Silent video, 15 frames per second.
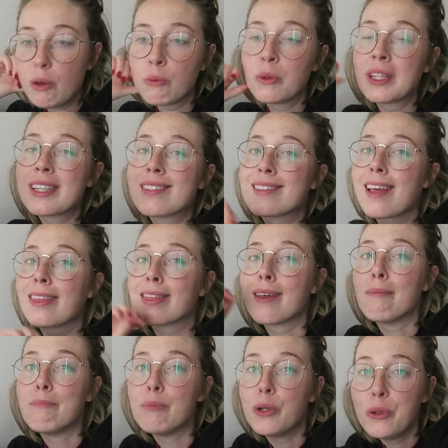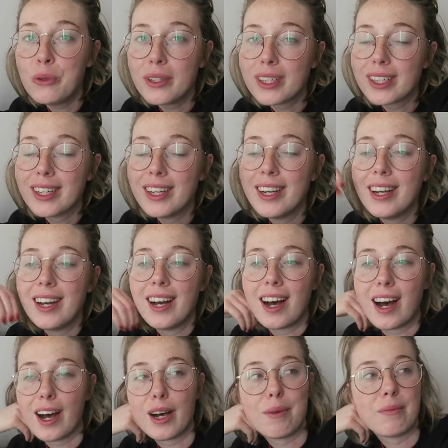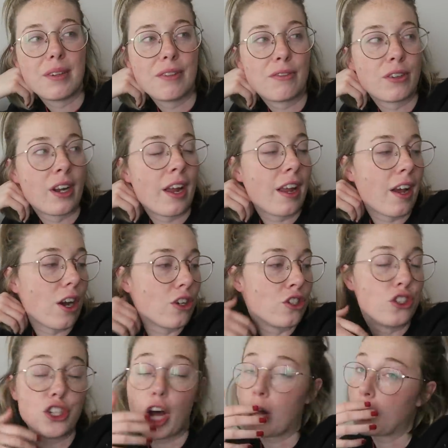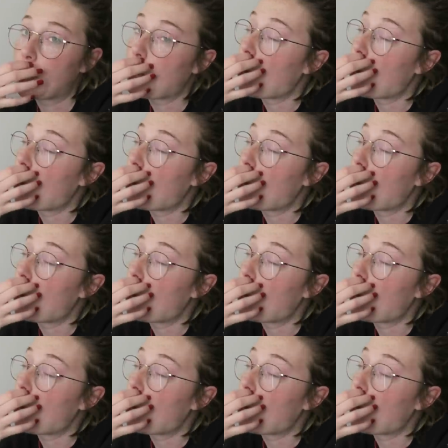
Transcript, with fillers: really set the mood um, for a jolly